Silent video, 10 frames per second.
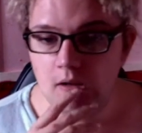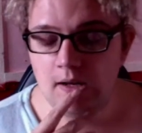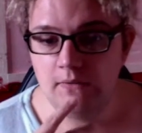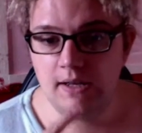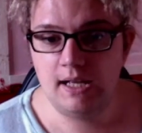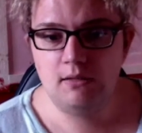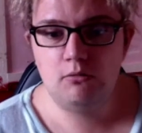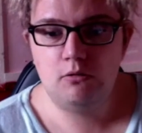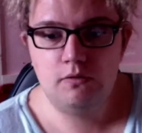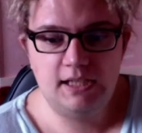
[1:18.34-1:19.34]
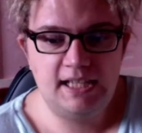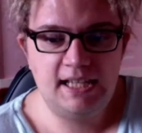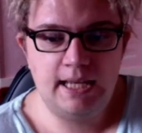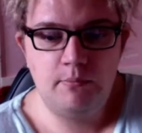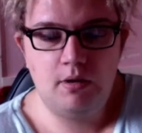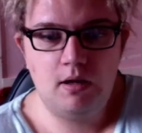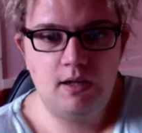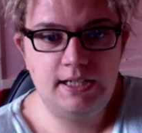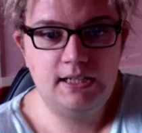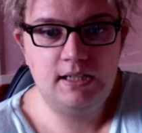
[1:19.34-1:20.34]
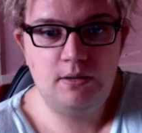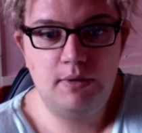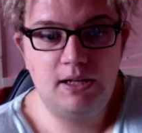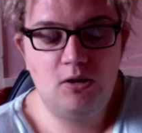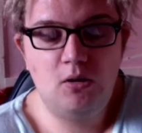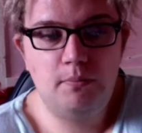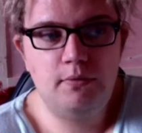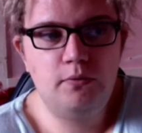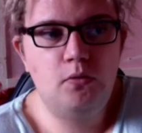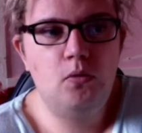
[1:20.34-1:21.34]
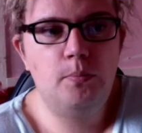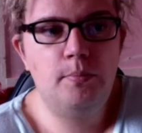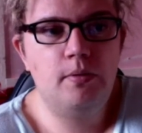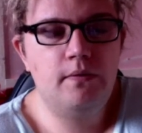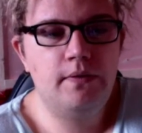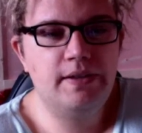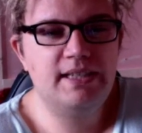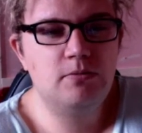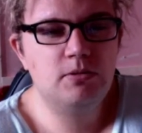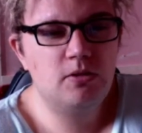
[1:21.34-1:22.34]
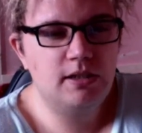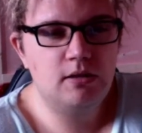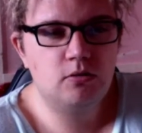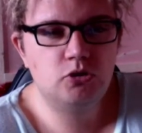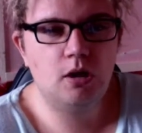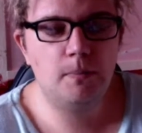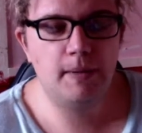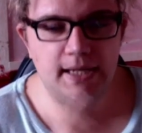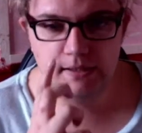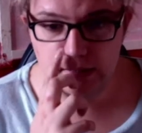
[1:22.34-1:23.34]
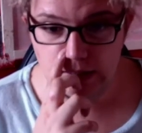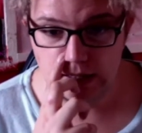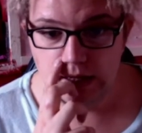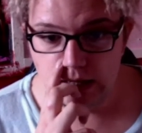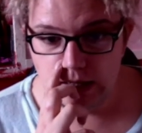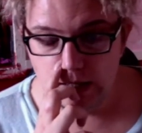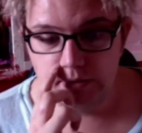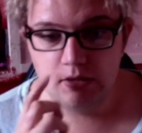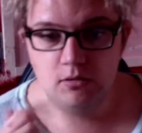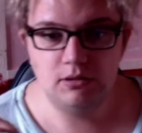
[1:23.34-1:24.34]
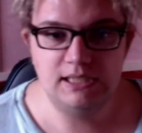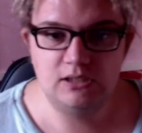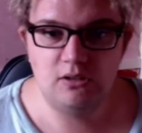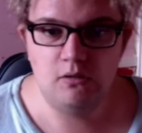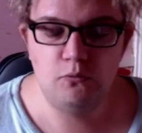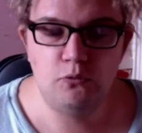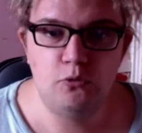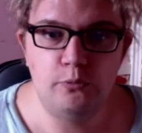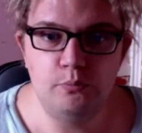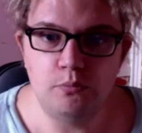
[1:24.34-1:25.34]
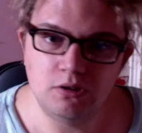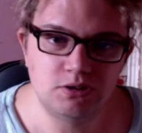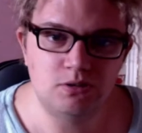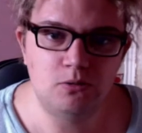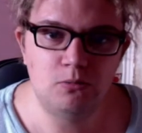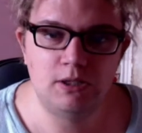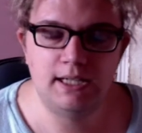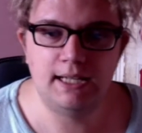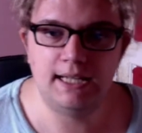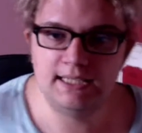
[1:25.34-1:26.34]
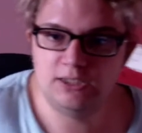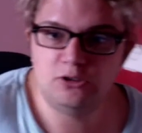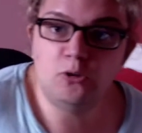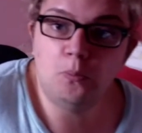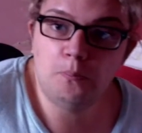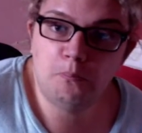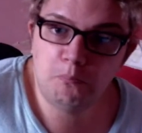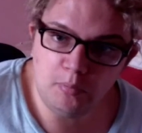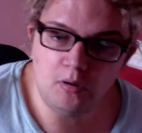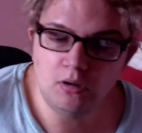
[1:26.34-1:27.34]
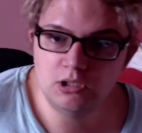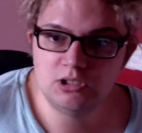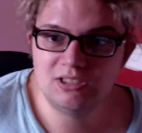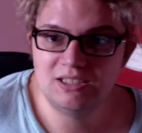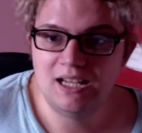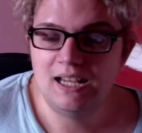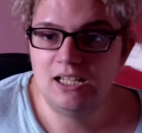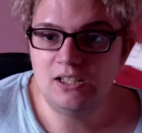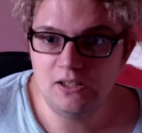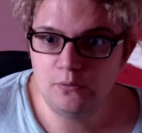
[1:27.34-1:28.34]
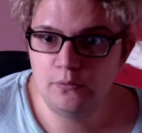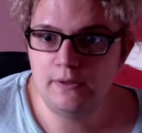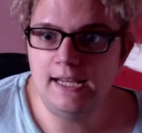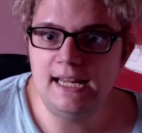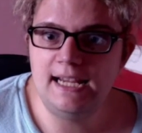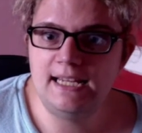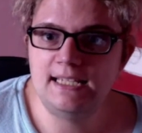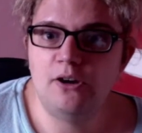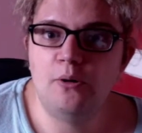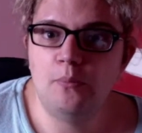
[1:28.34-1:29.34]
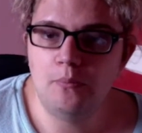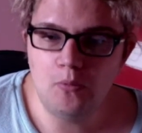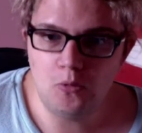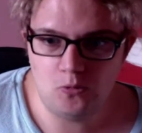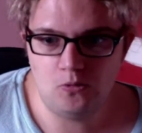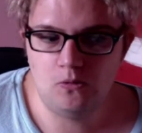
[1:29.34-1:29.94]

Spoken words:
I've had roughly a needle in my arm before, but the thing is, it was only a little sharp pain. Because it's going through muscle in your butt, you feel it more.